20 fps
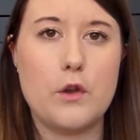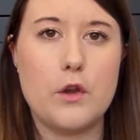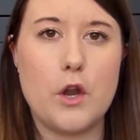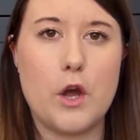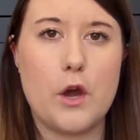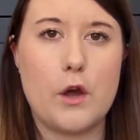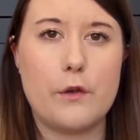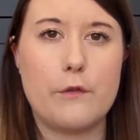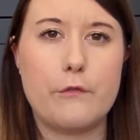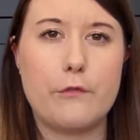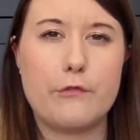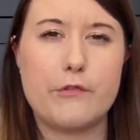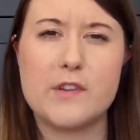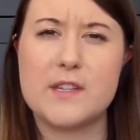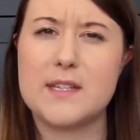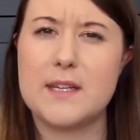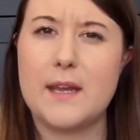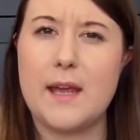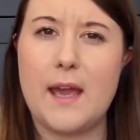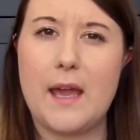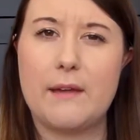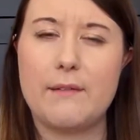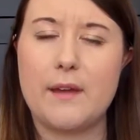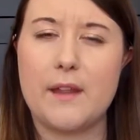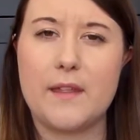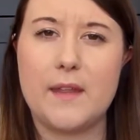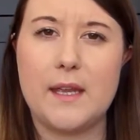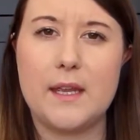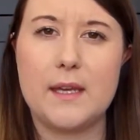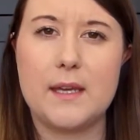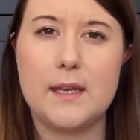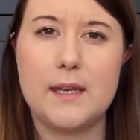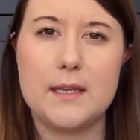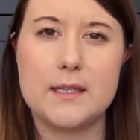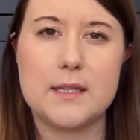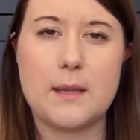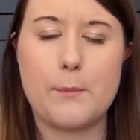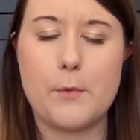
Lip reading: non-frizzy hair, I think it is.